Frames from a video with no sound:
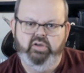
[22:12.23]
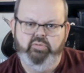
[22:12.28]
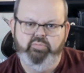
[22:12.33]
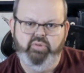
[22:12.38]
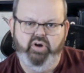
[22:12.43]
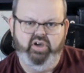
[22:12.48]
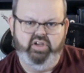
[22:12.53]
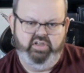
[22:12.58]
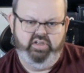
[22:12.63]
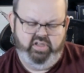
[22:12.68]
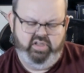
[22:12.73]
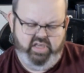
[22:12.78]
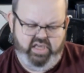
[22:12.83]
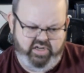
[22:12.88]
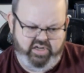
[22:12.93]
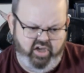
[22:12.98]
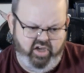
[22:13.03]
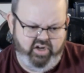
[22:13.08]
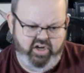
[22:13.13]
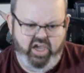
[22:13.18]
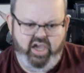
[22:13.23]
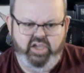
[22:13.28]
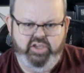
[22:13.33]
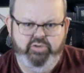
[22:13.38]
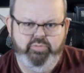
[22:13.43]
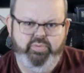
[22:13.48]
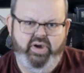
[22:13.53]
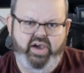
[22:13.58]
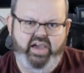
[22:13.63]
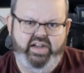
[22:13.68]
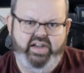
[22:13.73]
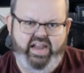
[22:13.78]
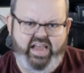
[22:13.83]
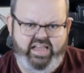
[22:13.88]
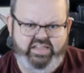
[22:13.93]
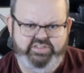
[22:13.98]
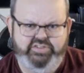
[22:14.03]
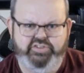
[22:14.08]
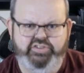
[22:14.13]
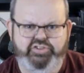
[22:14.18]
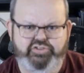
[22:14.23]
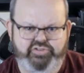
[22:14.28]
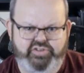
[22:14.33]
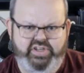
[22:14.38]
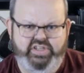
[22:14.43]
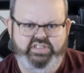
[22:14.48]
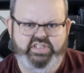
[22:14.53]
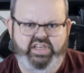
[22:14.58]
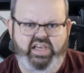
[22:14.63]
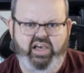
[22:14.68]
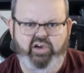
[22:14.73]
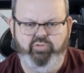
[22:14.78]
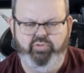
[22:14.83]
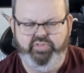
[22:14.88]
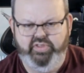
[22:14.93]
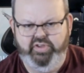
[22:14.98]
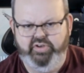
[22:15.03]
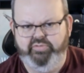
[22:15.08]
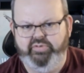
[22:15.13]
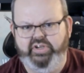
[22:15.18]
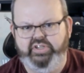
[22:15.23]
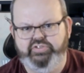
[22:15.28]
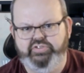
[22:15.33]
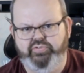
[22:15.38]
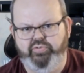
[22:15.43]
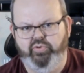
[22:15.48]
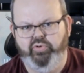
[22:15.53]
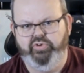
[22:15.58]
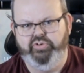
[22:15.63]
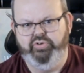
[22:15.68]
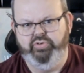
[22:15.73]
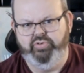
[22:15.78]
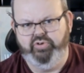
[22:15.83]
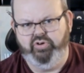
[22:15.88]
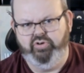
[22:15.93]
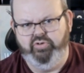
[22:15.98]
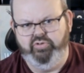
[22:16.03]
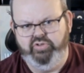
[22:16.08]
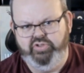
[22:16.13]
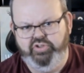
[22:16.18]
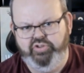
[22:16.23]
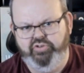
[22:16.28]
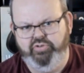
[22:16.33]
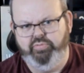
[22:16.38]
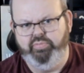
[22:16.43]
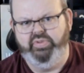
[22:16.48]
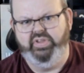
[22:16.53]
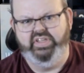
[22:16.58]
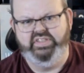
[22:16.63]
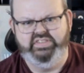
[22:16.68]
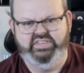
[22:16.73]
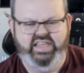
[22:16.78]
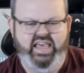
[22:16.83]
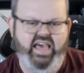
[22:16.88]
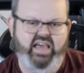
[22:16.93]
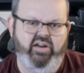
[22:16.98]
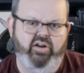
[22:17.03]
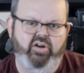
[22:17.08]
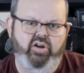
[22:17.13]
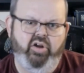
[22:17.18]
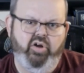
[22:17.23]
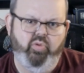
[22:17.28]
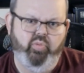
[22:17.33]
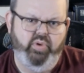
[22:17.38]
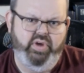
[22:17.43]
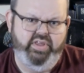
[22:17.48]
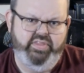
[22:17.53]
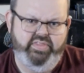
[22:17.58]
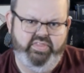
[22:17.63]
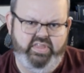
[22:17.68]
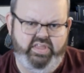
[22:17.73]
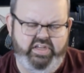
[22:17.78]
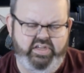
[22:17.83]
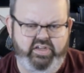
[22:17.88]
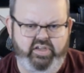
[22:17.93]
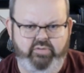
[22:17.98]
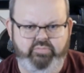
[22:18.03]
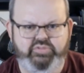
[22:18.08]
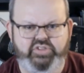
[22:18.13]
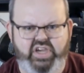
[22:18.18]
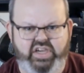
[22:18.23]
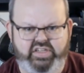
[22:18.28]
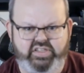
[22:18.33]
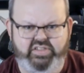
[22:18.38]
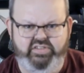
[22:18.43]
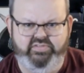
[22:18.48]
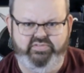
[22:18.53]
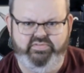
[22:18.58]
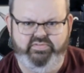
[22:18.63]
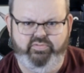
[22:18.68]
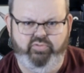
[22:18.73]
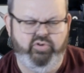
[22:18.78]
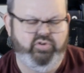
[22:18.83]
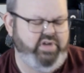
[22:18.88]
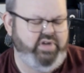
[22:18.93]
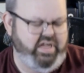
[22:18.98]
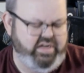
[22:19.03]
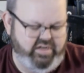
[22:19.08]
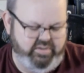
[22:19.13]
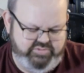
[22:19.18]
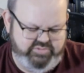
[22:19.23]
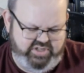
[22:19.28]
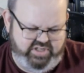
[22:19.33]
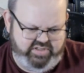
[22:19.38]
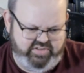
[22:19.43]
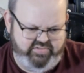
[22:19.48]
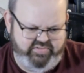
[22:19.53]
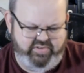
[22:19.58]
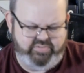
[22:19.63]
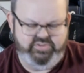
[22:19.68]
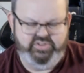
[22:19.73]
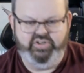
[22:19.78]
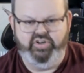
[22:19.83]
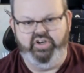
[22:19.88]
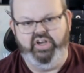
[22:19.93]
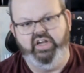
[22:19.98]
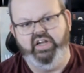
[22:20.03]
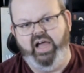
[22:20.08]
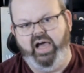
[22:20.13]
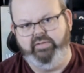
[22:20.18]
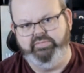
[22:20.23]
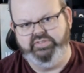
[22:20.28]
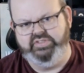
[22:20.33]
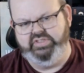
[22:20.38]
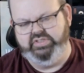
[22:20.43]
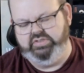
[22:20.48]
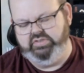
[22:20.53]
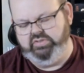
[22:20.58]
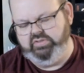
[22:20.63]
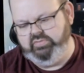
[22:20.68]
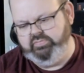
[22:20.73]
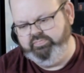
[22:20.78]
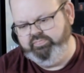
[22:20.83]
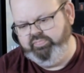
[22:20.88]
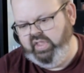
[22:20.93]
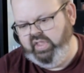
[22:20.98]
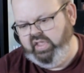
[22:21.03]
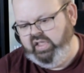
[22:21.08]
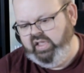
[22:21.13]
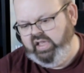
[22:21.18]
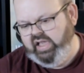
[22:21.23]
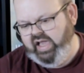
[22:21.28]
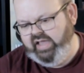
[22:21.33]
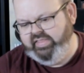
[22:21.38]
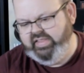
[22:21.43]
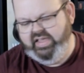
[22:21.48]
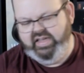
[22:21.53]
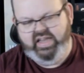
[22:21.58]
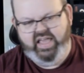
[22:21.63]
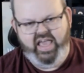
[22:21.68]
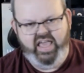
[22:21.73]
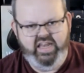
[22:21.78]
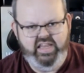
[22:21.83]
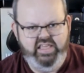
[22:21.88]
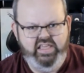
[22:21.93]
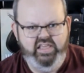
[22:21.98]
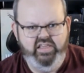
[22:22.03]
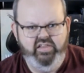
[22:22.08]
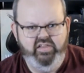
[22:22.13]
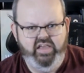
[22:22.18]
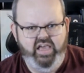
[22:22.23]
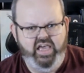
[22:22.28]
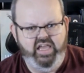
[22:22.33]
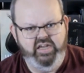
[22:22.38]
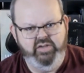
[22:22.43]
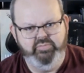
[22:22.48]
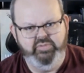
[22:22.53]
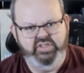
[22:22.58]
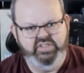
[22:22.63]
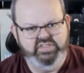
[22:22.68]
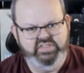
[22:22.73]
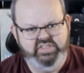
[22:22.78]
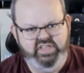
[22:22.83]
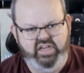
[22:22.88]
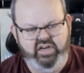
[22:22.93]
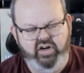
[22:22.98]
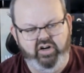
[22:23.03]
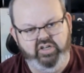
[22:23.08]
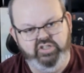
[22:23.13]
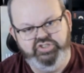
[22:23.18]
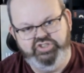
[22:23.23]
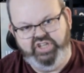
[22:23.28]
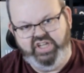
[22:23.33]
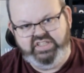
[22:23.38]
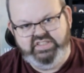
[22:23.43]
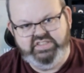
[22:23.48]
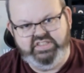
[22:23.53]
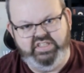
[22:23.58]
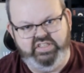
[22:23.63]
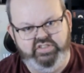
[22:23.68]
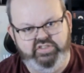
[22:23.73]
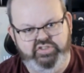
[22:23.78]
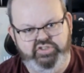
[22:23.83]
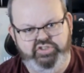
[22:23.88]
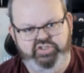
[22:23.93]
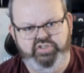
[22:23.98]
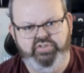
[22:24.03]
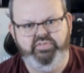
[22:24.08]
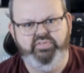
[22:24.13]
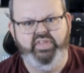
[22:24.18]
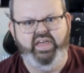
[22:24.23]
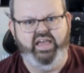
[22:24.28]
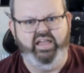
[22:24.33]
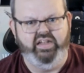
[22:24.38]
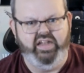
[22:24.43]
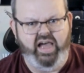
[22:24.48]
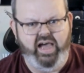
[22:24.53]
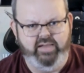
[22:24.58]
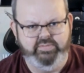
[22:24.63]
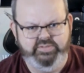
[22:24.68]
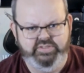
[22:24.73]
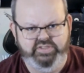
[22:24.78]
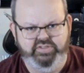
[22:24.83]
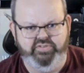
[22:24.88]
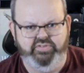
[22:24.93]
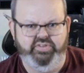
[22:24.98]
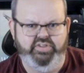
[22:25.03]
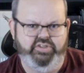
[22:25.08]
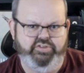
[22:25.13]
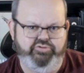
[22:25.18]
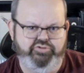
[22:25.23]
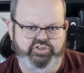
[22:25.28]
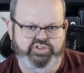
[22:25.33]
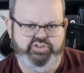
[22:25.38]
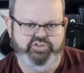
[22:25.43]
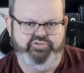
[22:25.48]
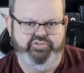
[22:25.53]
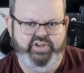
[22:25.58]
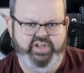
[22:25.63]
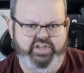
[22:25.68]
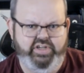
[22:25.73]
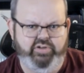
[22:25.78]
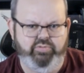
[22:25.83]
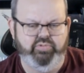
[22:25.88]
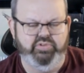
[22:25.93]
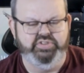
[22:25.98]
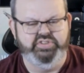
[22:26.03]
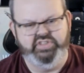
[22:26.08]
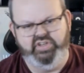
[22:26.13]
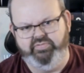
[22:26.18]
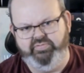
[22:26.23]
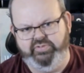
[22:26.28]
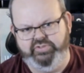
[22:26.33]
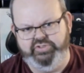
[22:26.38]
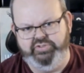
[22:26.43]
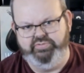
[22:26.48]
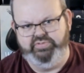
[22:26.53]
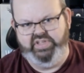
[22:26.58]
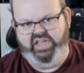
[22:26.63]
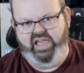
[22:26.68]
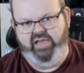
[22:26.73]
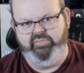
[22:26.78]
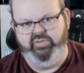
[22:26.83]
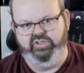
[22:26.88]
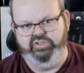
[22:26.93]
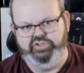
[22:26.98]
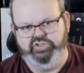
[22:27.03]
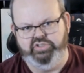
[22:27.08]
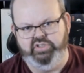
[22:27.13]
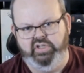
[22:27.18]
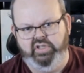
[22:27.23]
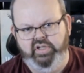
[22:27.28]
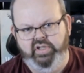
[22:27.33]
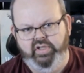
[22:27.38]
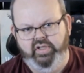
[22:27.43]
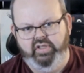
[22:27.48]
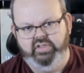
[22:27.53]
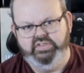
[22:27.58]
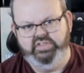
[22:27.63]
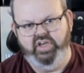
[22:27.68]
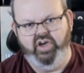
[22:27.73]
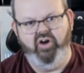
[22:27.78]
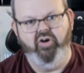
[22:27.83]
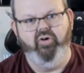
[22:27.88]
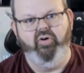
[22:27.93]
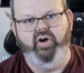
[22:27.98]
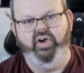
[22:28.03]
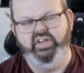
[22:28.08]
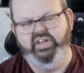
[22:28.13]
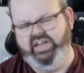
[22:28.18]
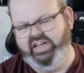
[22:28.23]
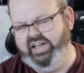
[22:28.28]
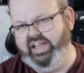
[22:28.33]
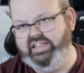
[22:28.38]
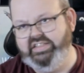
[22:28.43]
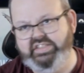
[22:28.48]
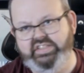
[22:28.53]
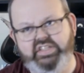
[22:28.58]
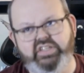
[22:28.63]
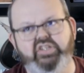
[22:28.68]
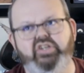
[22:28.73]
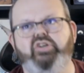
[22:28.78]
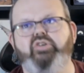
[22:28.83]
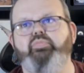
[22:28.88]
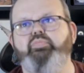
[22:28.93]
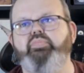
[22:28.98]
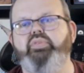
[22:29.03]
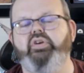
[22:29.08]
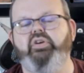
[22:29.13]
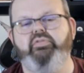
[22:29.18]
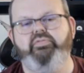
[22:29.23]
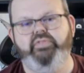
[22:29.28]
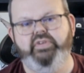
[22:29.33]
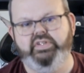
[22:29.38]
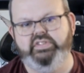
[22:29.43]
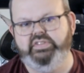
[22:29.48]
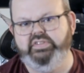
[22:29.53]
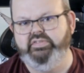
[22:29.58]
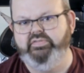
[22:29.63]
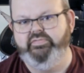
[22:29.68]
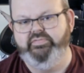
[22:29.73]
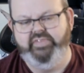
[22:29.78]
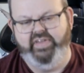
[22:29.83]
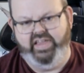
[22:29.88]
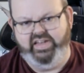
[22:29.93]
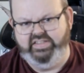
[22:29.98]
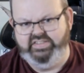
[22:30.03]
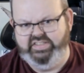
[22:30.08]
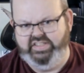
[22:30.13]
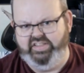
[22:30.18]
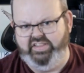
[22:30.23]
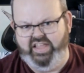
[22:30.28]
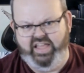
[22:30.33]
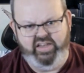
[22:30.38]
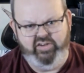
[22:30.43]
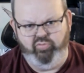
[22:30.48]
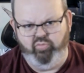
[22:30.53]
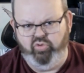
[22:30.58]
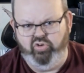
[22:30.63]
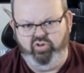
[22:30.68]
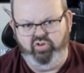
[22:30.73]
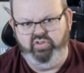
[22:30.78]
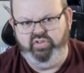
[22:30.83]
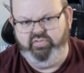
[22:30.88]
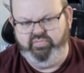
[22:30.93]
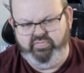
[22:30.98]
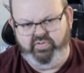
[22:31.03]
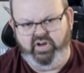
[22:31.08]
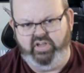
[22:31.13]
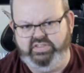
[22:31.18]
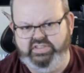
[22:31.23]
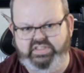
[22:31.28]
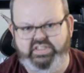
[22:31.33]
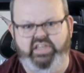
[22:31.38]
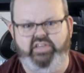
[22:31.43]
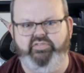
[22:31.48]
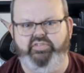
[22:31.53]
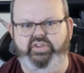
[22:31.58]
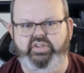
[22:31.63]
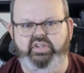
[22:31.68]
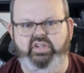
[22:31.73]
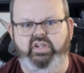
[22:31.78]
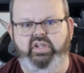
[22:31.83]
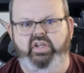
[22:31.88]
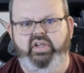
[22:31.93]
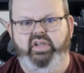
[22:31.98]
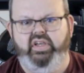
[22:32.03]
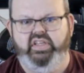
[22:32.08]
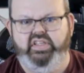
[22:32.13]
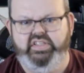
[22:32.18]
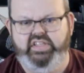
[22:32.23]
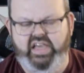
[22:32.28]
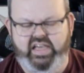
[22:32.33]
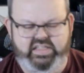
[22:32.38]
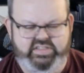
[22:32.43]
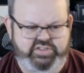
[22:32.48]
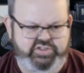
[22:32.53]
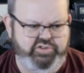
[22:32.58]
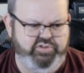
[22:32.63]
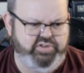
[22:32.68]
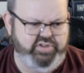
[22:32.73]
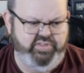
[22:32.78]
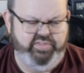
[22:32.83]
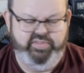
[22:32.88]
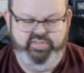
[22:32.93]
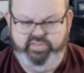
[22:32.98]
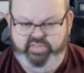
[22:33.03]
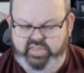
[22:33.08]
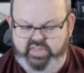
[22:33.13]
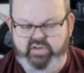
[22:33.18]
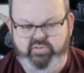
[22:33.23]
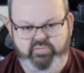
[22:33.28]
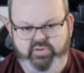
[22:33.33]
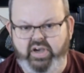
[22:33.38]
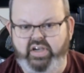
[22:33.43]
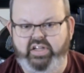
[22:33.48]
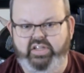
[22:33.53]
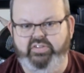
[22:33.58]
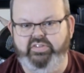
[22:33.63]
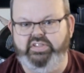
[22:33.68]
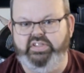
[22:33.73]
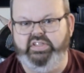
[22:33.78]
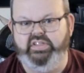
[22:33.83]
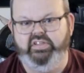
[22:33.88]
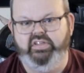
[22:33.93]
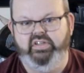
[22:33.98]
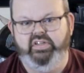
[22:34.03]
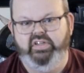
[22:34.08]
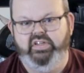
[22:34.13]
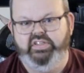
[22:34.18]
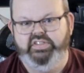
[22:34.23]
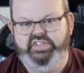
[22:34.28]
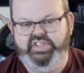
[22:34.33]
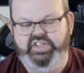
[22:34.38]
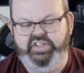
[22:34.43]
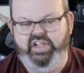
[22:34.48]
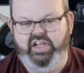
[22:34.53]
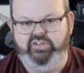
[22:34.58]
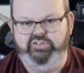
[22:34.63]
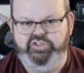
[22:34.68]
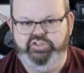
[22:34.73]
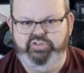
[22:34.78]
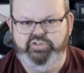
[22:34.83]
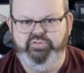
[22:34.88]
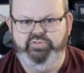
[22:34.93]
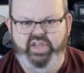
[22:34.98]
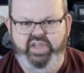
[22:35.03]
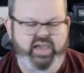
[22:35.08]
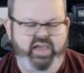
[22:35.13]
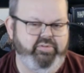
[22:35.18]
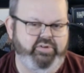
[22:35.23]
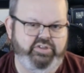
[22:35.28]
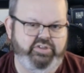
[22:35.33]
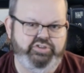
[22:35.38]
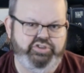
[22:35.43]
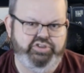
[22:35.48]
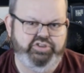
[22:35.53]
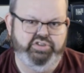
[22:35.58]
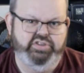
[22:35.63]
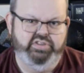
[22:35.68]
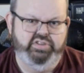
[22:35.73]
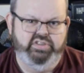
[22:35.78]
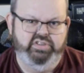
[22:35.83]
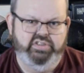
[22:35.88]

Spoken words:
But an unoccupied hazardous terrain tile within range 4, you can replace that with an objective, or not an objective, I'm sorry, an obstacle. And then any enemies that are adjacent to that obstacle that you just created will suffer 2 damage. So in an ideal, perfect Fantasyland world of Frosthaven, yes, you could theoretically deal out 2 damage,